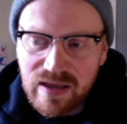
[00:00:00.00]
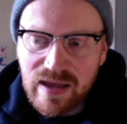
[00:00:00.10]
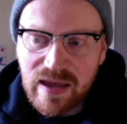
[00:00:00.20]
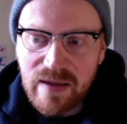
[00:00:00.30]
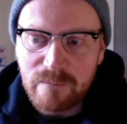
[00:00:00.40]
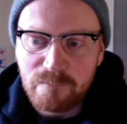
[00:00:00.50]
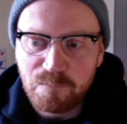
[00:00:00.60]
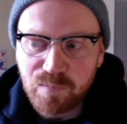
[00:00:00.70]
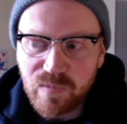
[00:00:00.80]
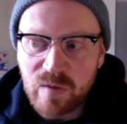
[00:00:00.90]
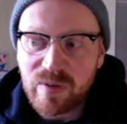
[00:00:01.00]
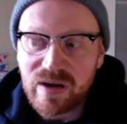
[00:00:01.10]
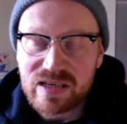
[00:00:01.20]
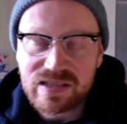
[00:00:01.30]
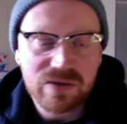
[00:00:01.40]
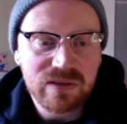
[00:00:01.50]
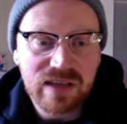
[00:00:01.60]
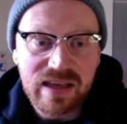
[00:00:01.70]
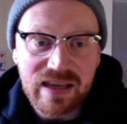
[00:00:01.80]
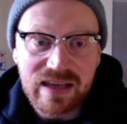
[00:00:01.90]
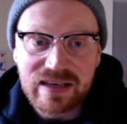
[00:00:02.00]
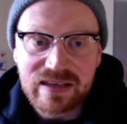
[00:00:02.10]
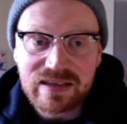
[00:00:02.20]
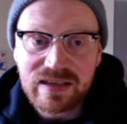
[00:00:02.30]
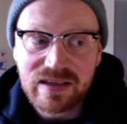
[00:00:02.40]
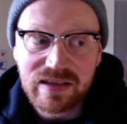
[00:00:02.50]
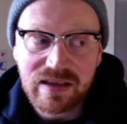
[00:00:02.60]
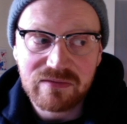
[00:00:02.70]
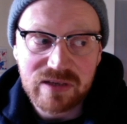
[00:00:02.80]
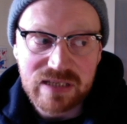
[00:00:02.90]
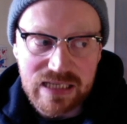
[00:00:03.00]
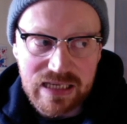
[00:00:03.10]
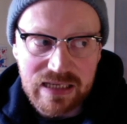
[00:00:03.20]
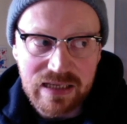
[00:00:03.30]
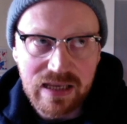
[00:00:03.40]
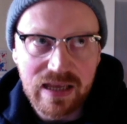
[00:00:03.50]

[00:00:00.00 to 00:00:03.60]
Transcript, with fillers: Um, but I still let Aiden in every day,